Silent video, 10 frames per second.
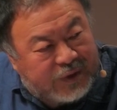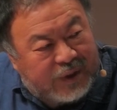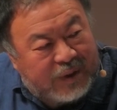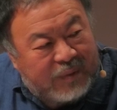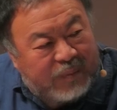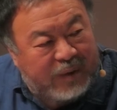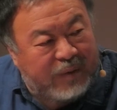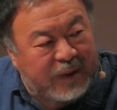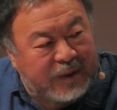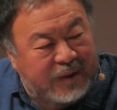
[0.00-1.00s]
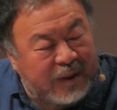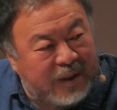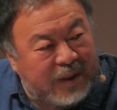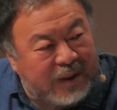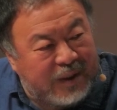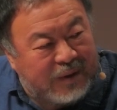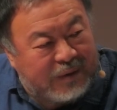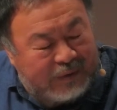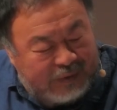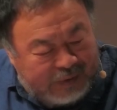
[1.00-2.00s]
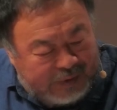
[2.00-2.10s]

purpose to